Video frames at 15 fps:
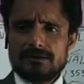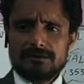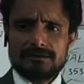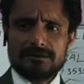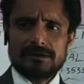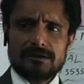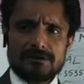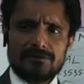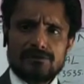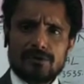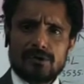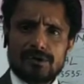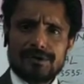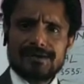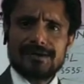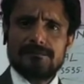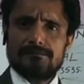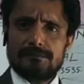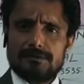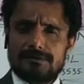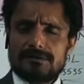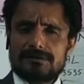the following
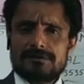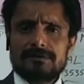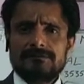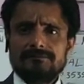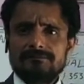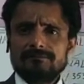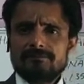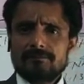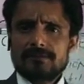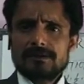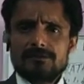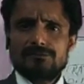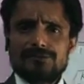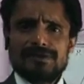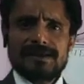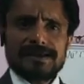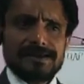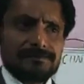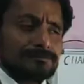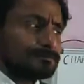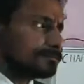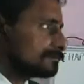numbers. We have
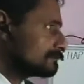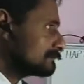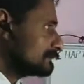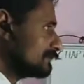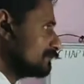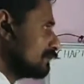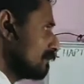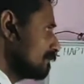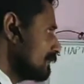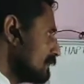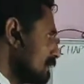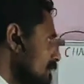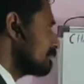the formula